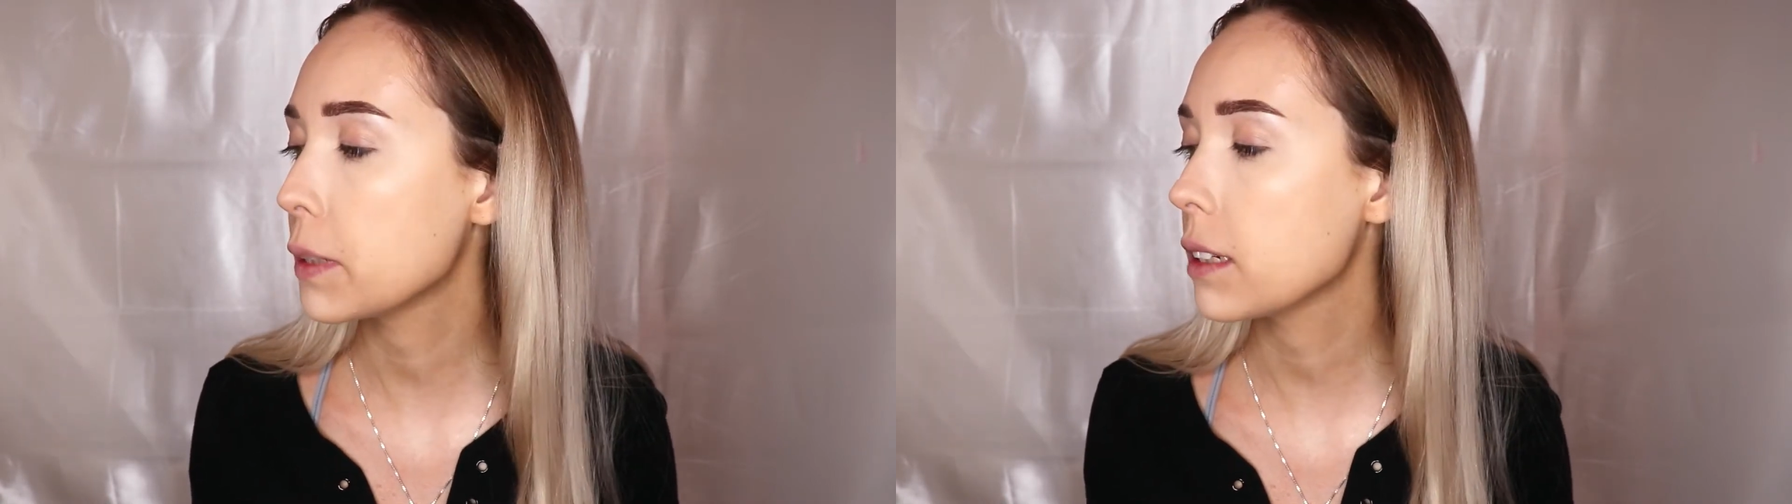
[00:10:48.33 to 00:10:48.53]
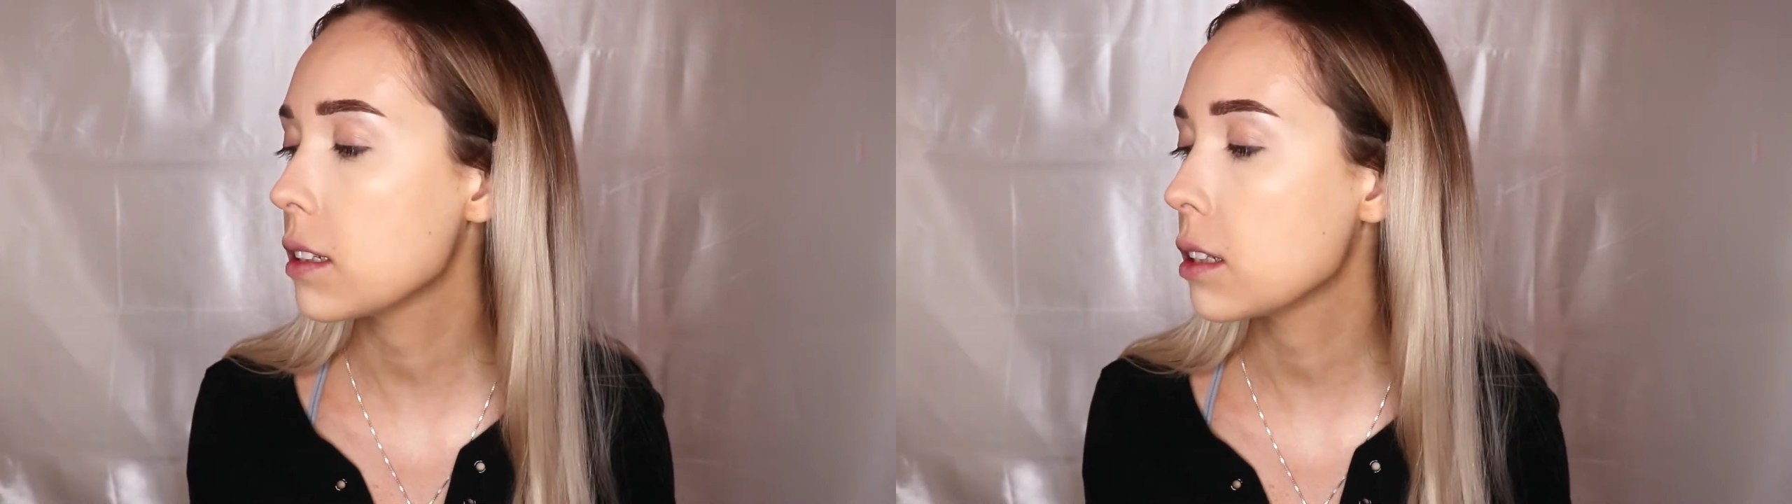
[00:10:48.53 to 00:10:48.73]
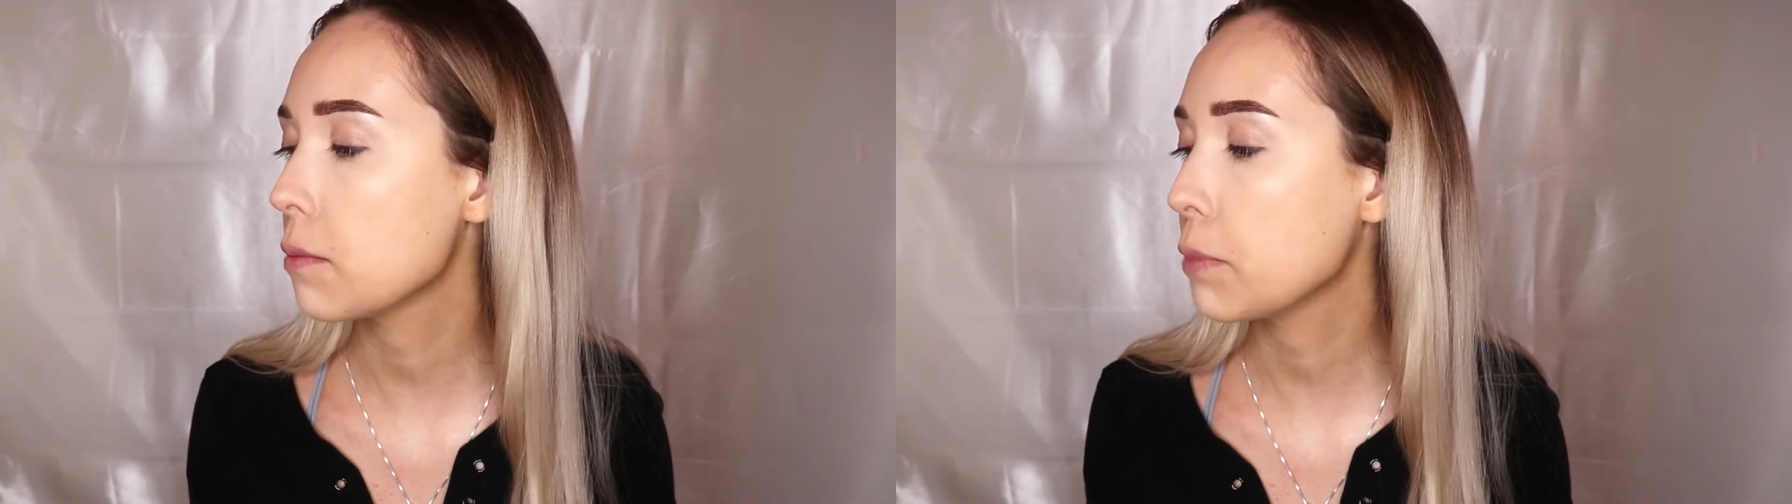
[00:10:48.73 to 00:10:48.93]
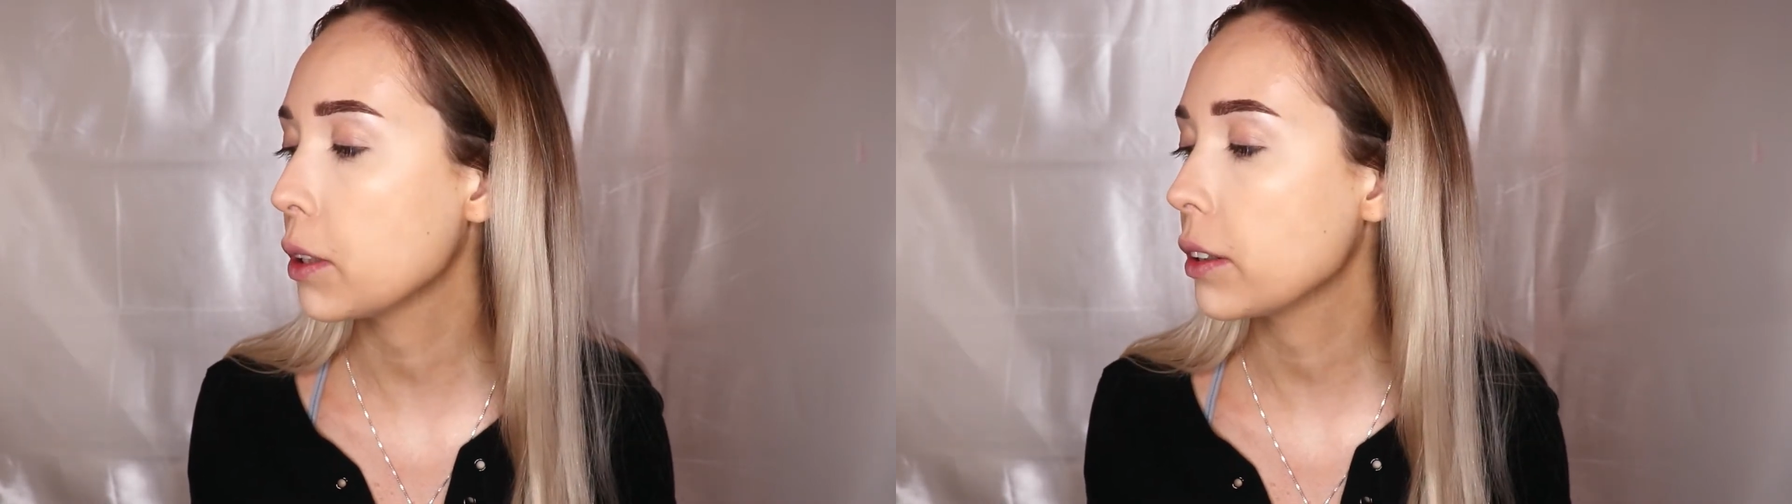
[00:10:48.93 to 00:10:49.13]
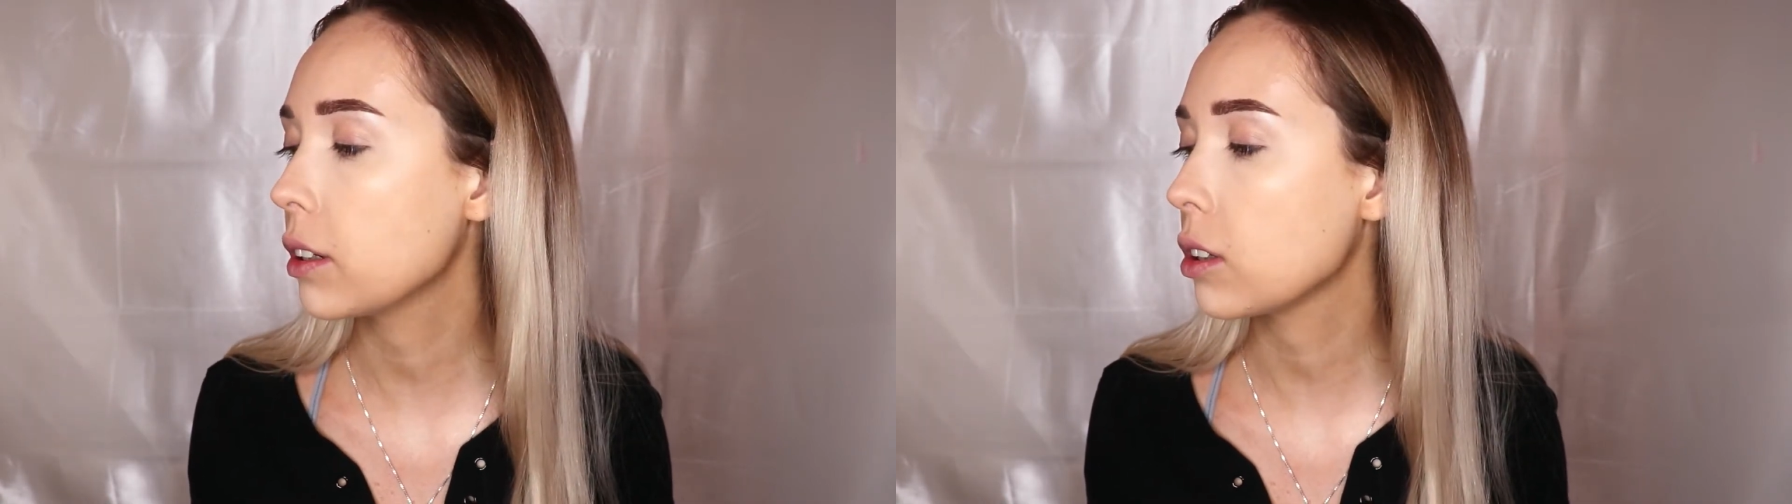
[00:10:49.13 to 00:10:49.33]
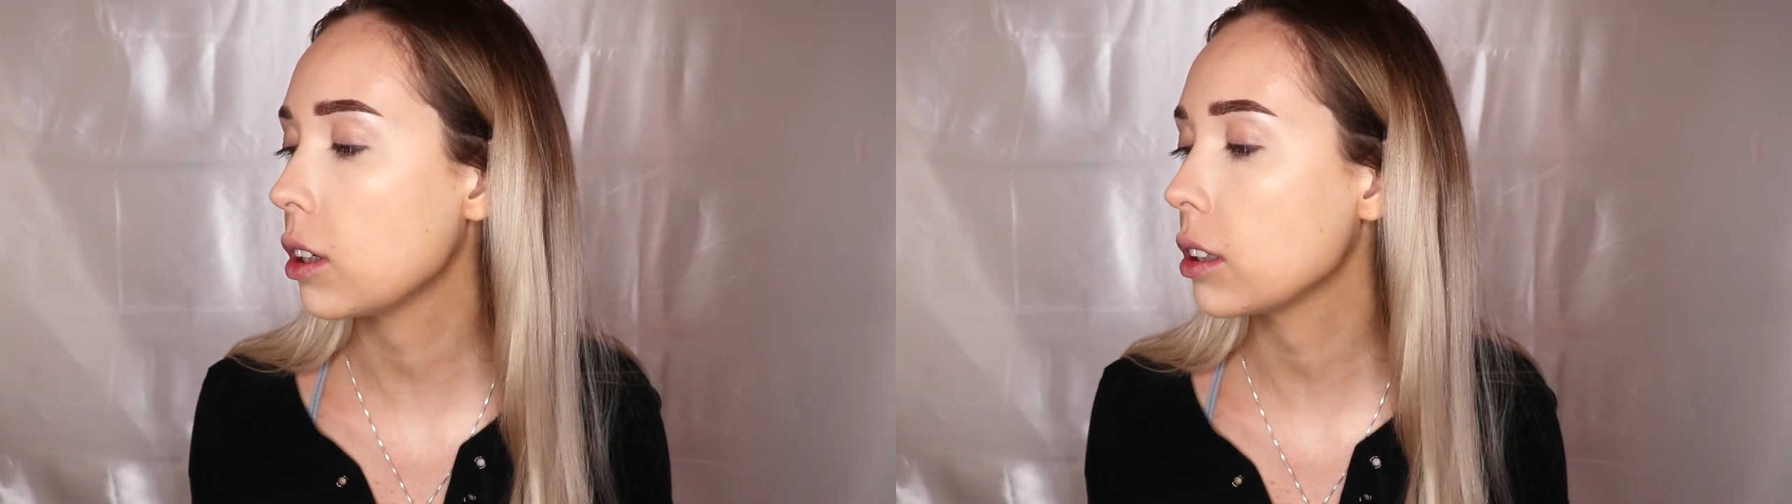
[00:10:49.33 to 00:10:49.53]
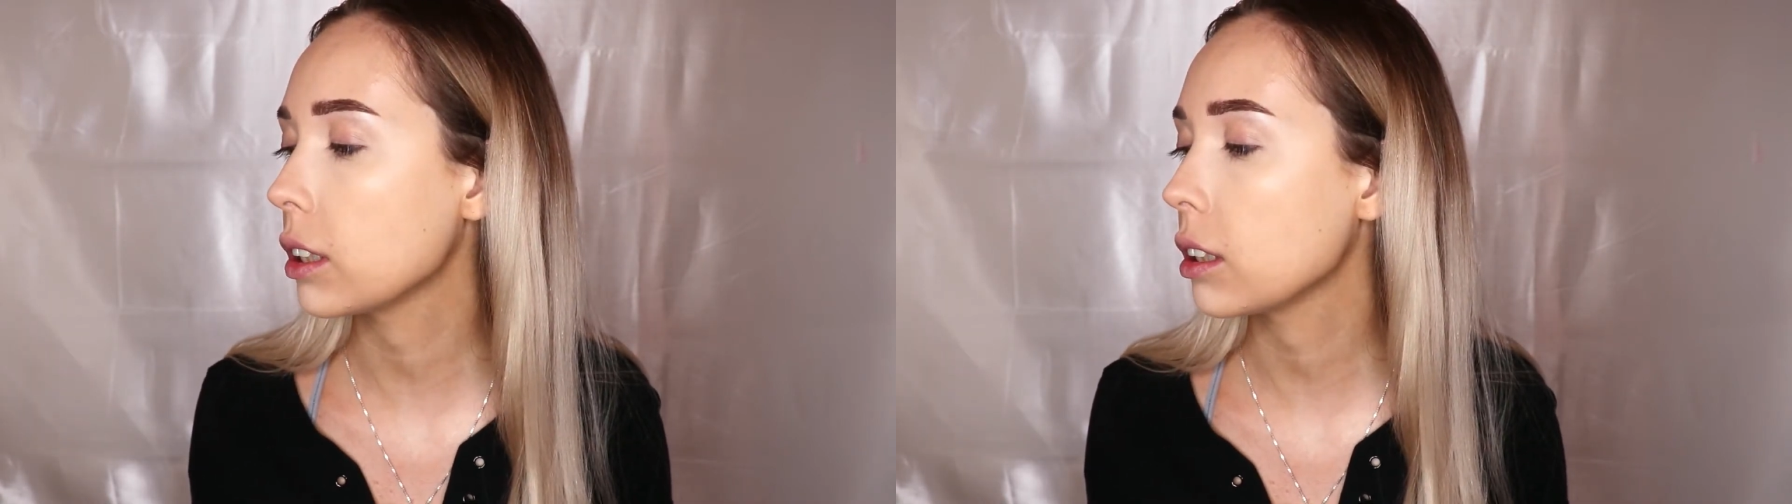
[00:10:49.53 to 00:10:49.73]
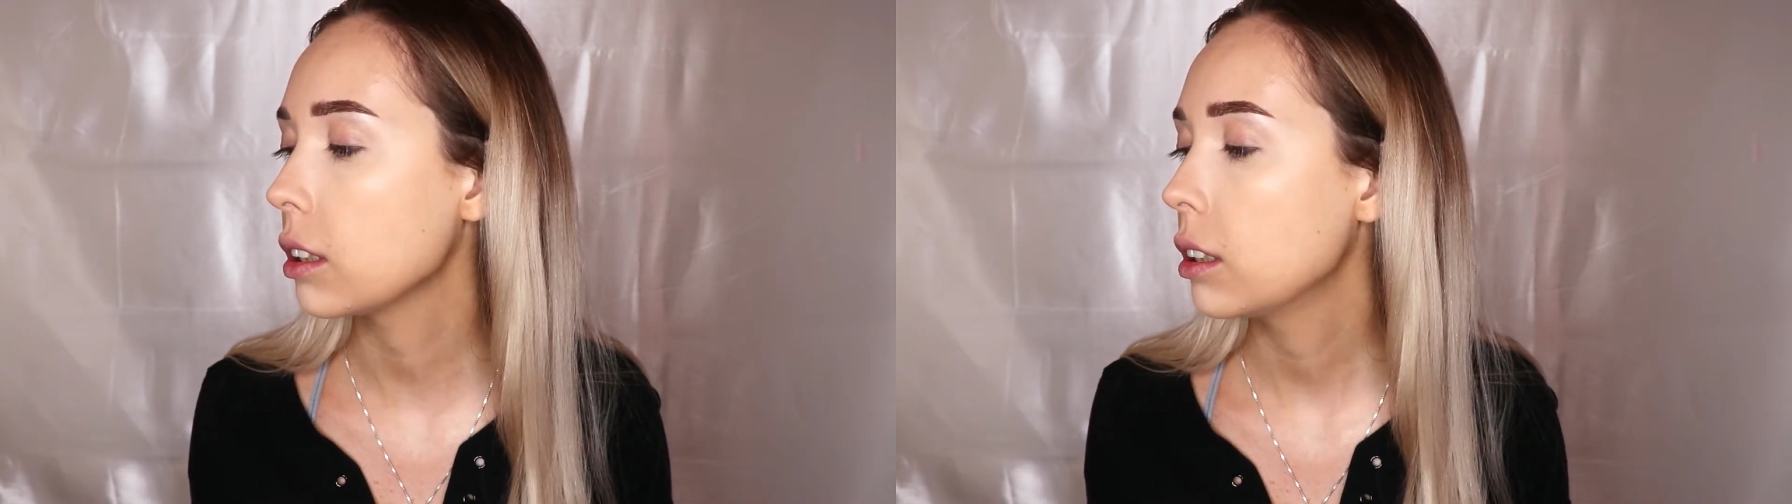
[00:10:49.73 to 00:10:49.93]
but it's the Billion
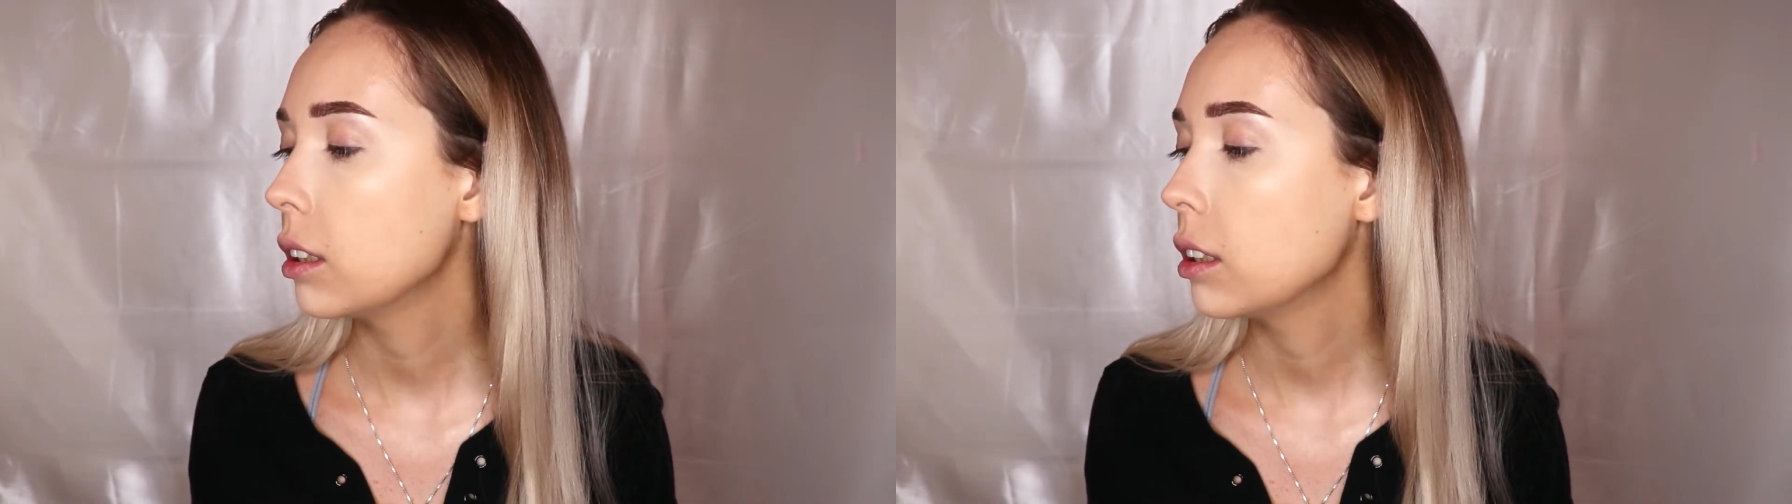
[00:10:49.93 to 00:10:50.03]
Dollar